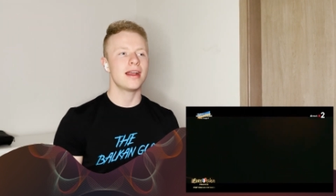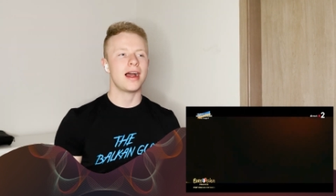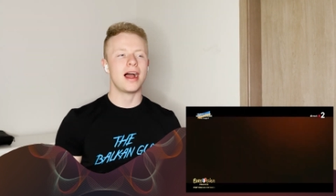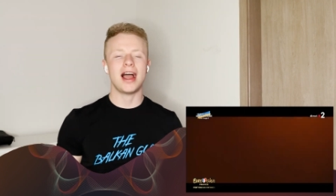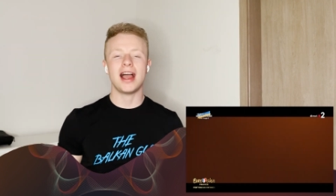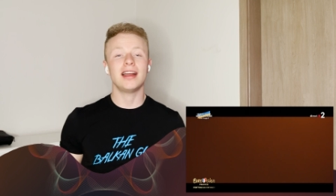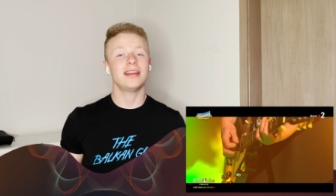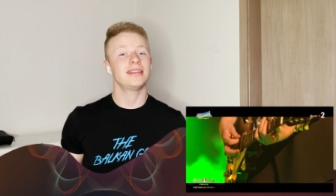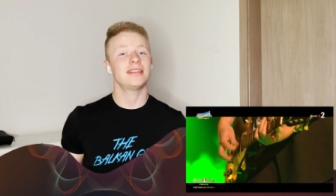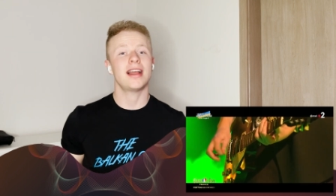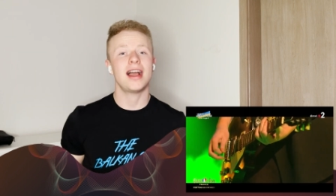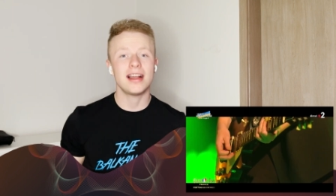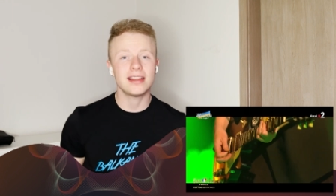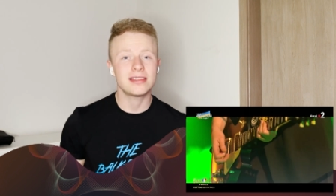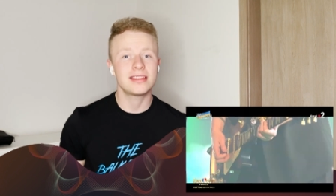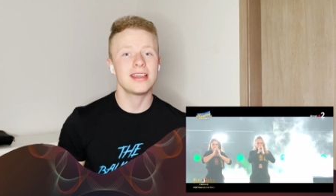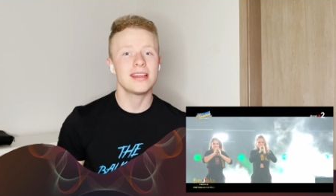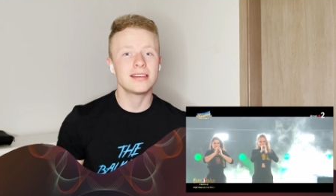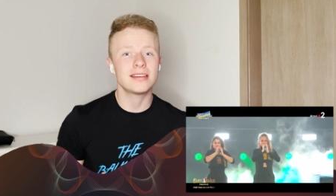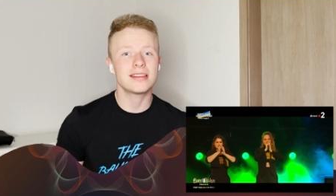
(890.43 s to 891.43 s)
I
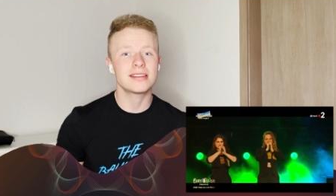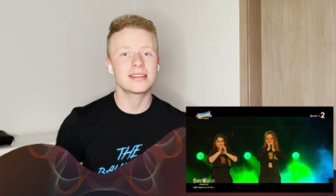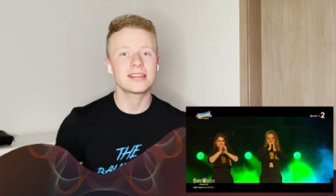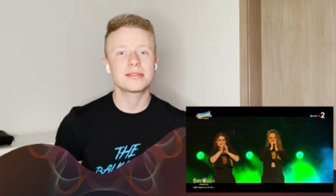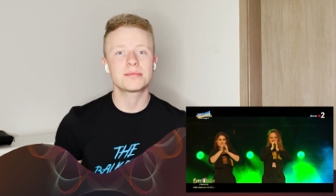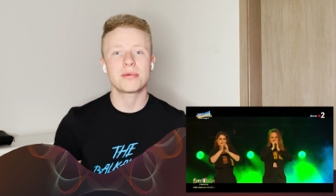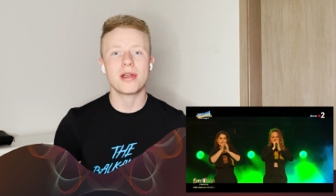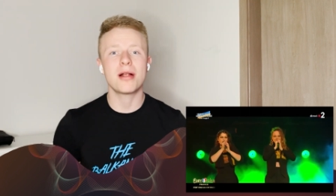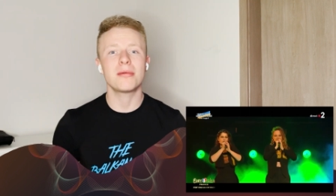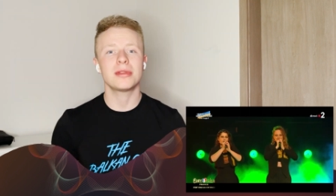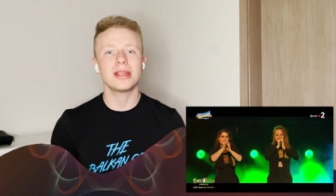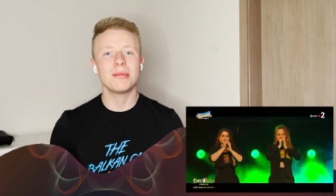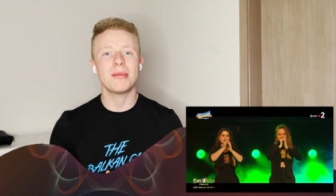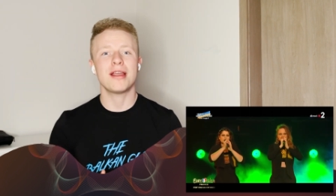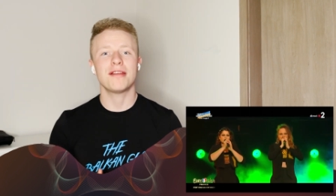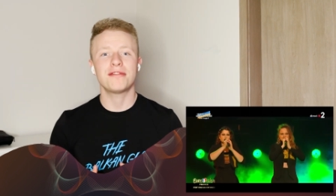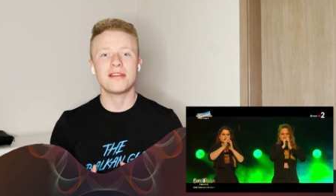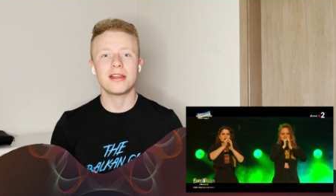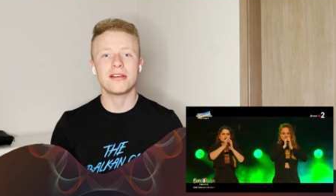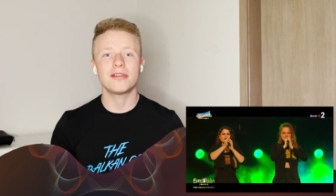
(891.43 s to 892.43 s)
think this is probably my
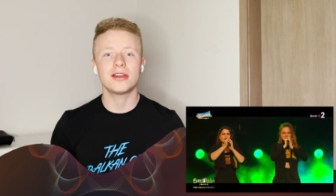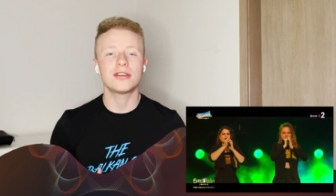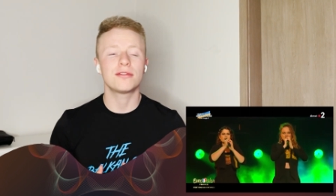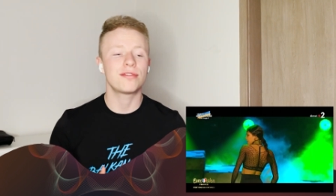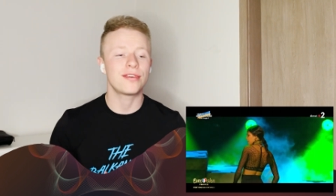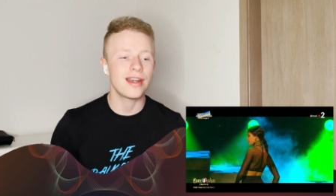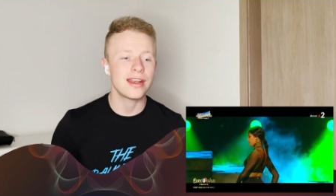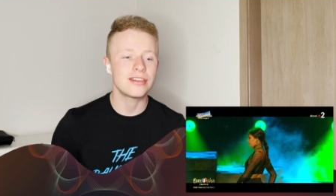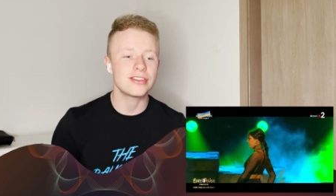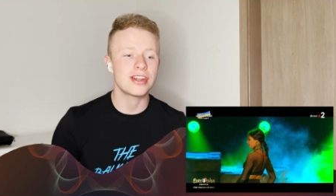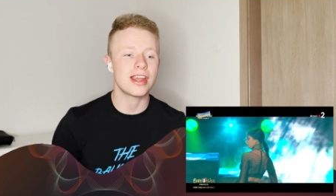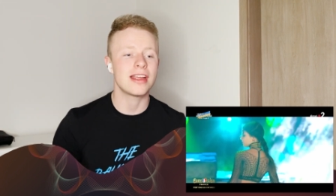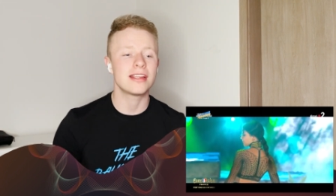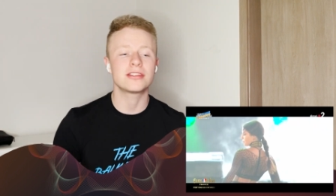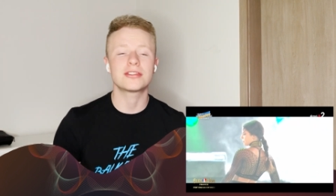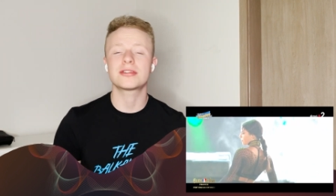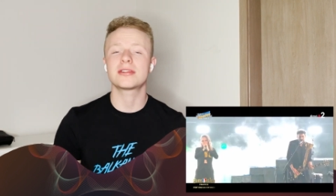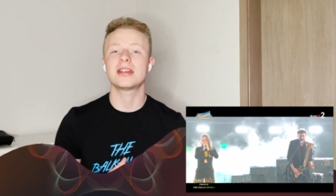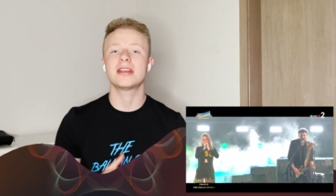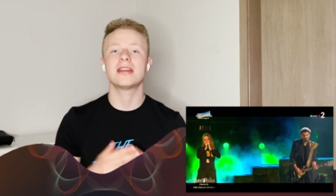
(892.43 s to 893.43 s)
favorite French
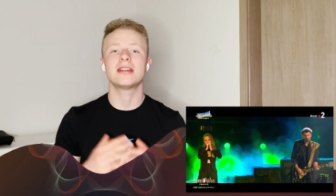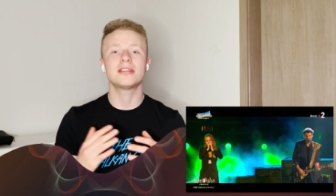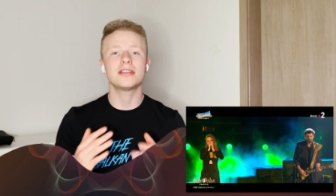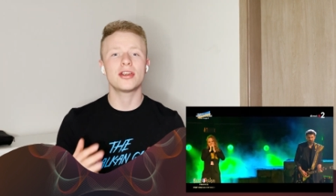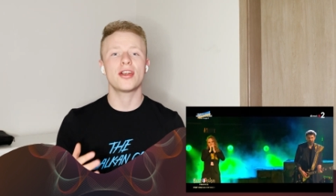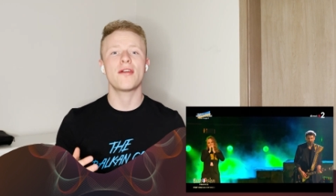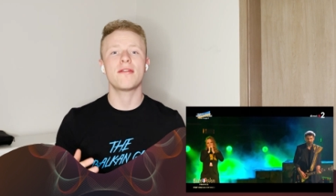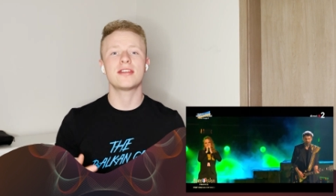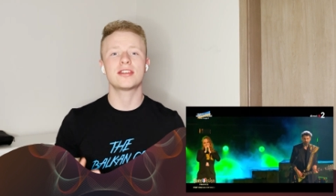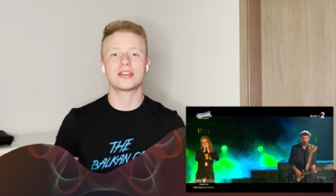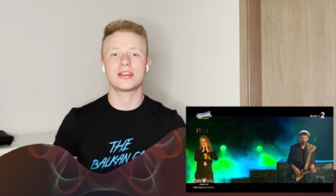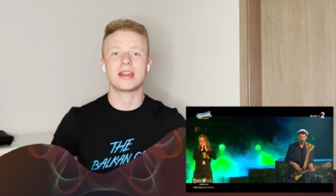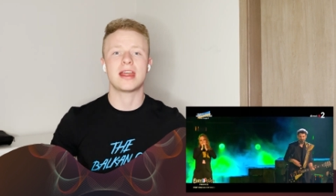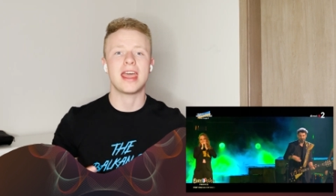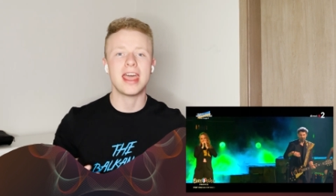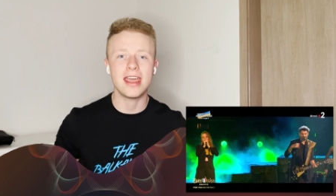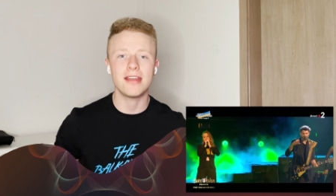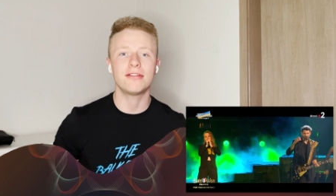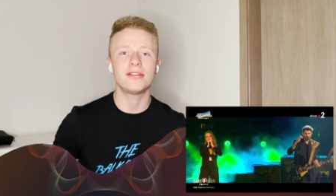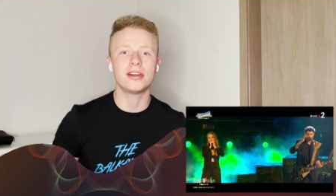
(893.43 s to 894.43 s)
entry in Eurovision
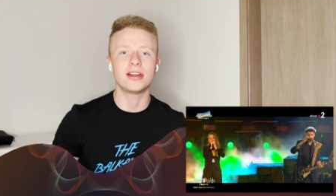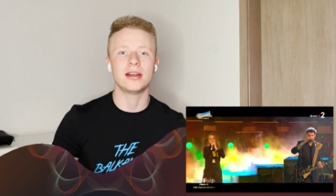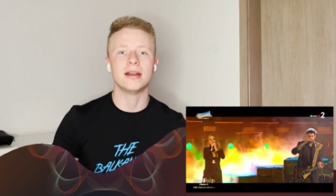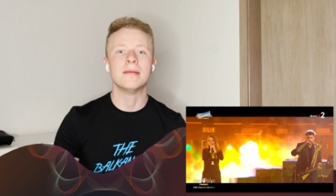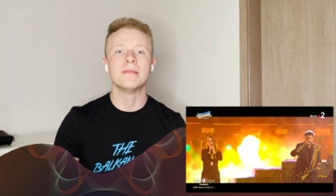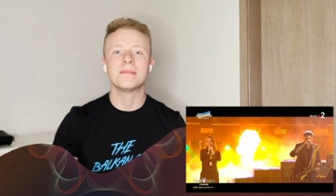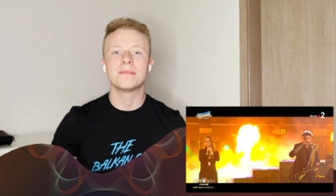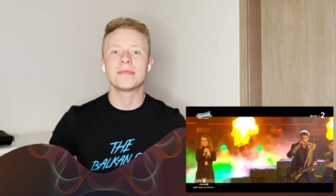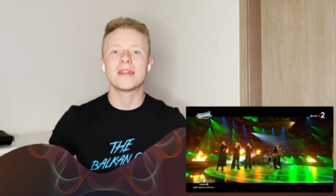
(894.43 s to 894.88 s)
ever.